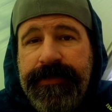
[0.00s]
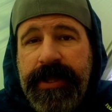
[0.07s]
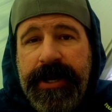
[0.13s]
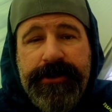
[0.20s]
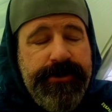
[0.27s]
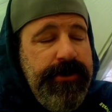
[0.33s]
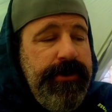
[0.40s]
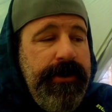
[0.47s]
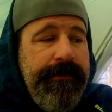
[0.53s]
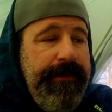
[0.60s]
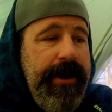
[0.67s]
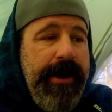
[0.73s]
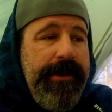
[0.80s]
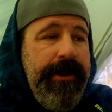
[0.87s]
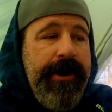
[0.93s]
I'm
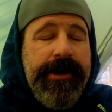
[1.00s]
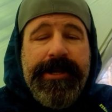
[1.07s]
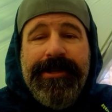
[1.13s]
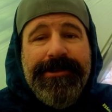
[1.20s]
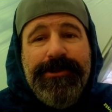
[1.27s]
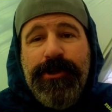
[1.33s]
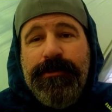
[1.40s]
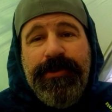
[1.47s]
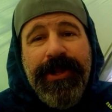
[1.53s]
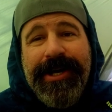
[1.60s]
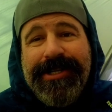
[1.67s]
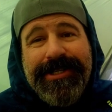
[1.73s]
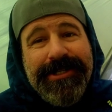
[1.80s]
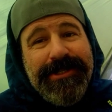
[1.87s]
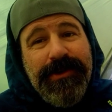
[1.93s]
not knocking
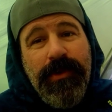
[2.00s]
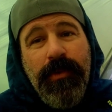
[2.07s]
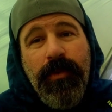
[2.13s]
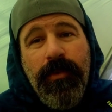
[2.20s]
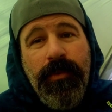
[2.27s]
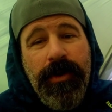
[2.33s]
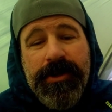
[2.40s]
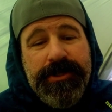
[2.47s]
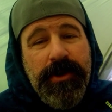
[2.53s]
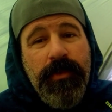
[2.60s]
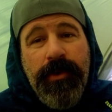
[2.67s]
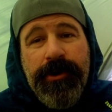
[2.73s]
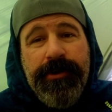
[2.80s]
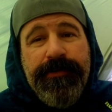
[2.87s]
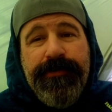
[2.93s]
duplex. It's a
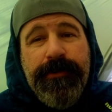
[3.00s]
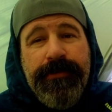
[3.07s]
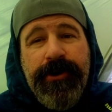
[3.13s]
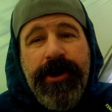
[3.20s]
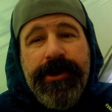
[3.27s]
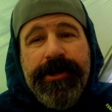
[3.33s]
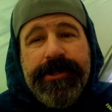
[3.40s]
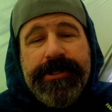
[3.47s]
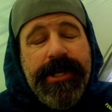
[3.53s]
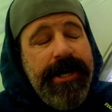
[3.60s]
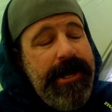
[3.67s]
wonderful product.